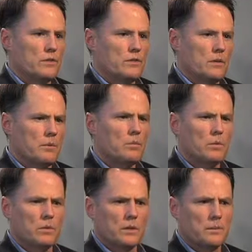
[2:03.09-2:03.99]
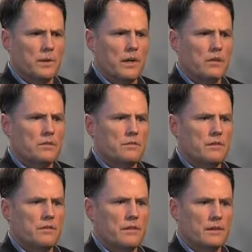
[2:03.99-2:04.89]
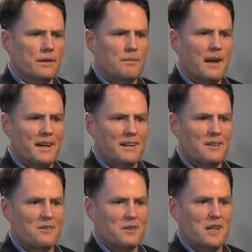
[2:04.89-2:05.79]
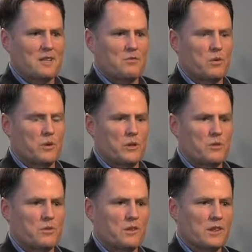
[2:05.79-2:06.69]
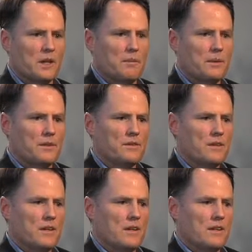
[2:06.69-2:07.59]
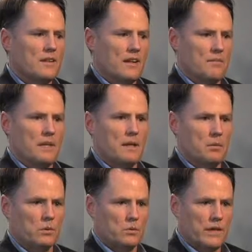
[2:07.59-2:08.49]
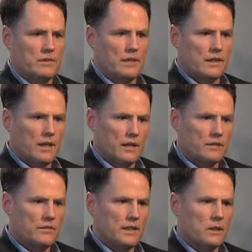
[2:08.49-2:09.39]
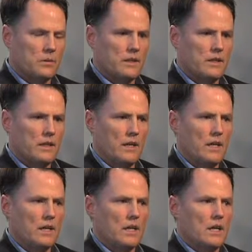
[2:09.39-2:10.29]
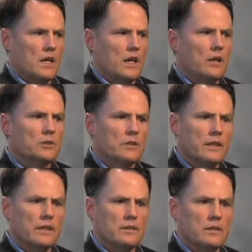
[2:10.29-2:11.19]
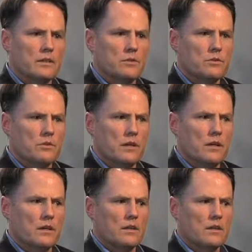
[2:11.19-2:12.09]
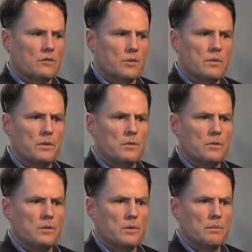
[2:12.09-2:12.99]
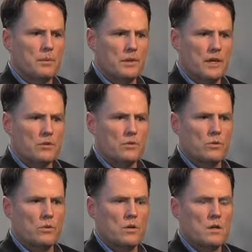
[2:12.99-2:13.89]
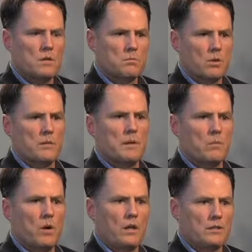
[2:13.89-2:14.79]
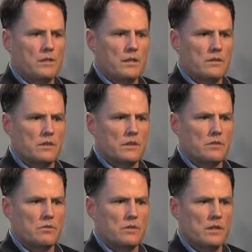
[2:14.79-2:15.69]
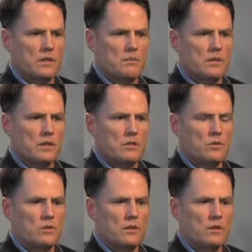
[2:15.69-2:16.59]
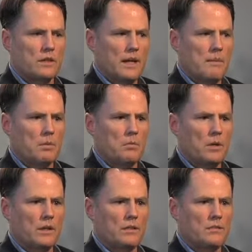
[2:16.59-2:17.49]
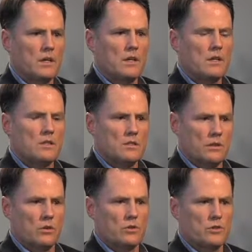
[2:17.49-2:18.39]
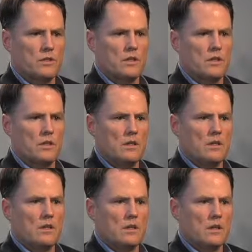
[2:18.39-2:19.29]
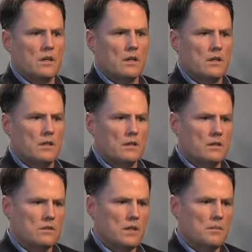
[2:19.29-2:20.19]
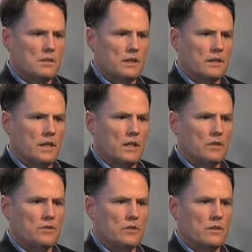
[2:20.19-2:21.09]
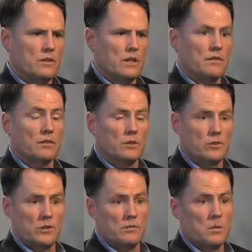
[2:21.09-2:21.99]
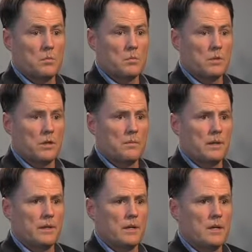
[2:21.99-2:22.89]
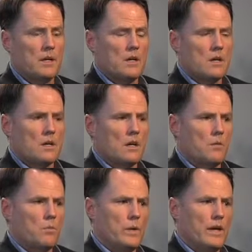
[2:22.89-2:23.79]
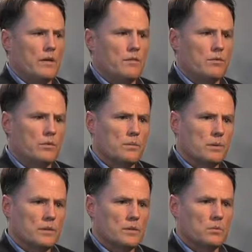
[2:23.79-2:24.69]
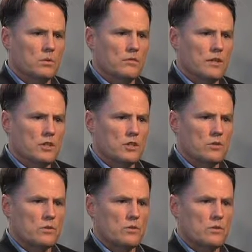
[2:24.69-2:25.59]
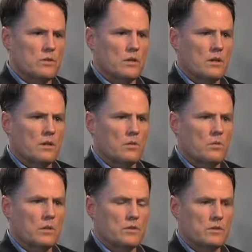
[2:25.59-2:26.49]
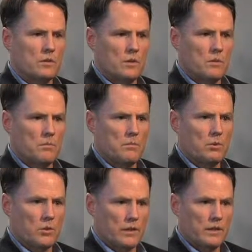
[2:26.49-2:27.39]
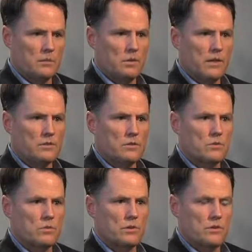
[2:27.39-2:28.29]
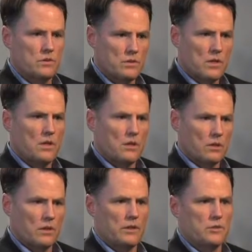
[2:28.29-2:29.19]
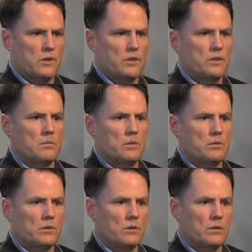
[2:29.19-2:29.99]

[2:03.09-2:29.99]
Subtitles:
It's something we're really proud of if you think back on the last 4 years and the companies that have been able to raise that kind of equity and debt. I also think it's a tribute to the potential broadband wireless has in the industry, and the potential that the capital markets still see in this type of technology and the evolution of mobile broadband. We have 3 principal investors. One is Clark Enterprises, which is Clark Construction. Mr.